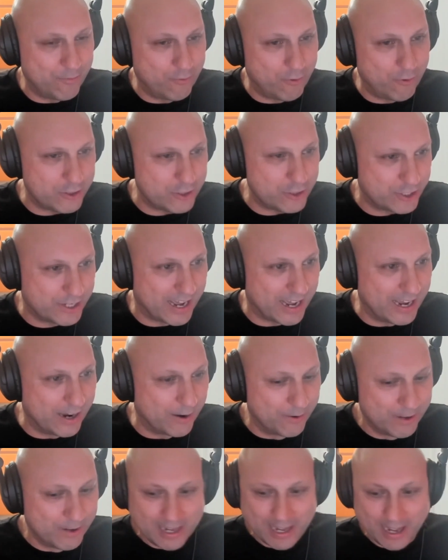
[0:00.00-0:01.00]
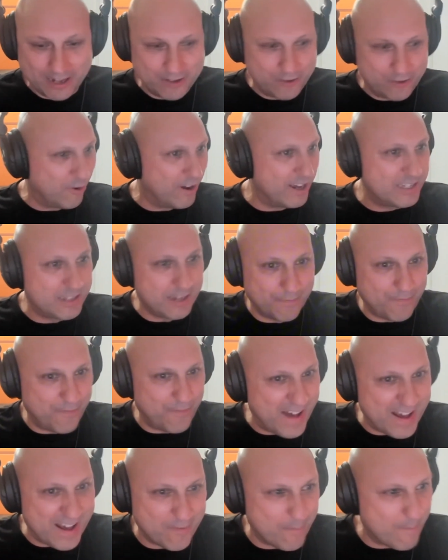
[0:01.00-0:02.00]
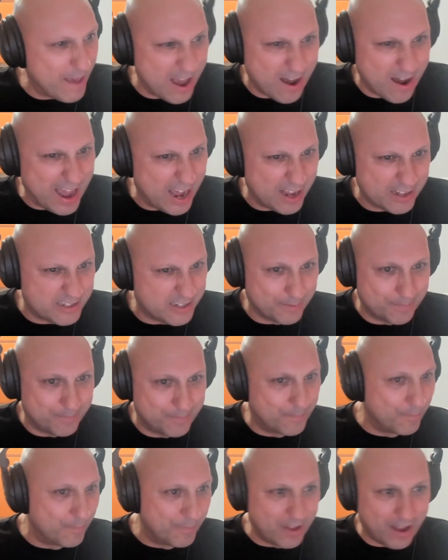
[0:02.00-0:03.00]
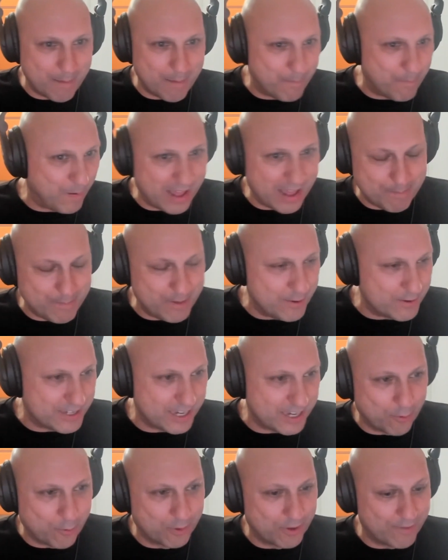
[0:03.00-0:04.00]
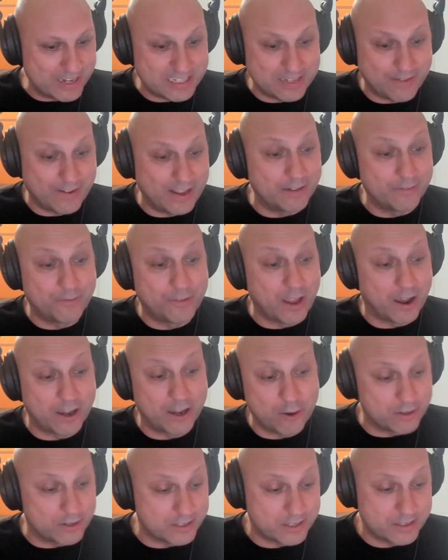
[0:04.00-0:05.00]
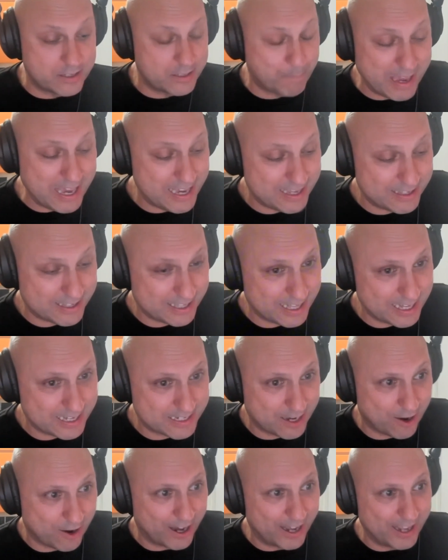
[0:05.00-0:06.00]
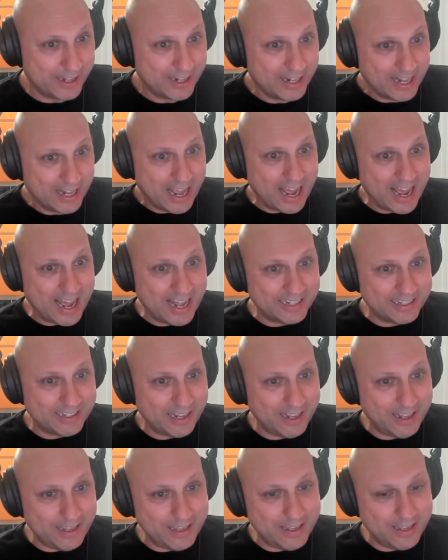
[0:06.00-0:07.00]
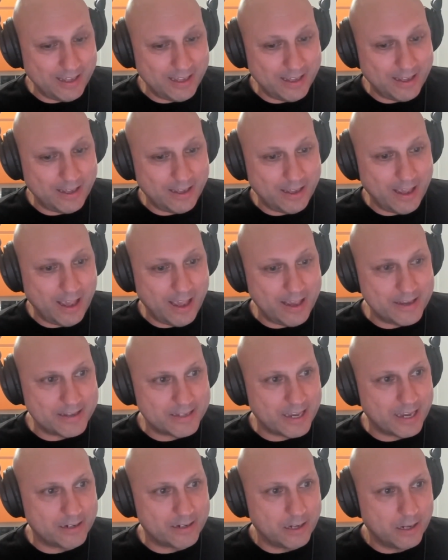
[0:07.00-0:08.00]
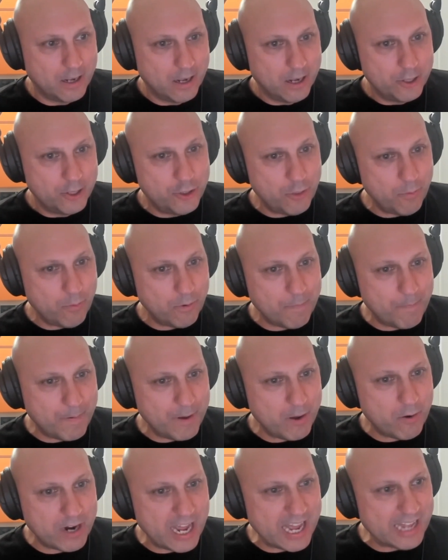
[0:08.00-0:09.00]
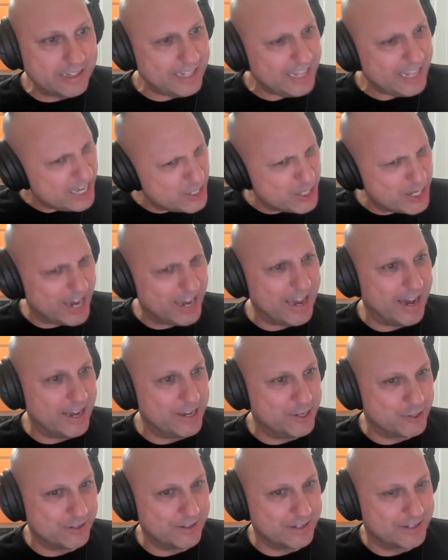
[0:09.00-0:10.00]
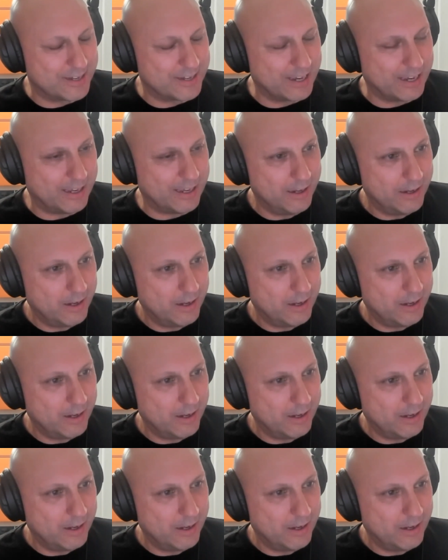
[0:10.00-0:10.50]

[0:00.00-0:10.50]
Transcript: Rochdale and try to fathom out how to like play music, all the rest of it. And I got speaking to this guy, and he said, do you want to be on our DJ agency?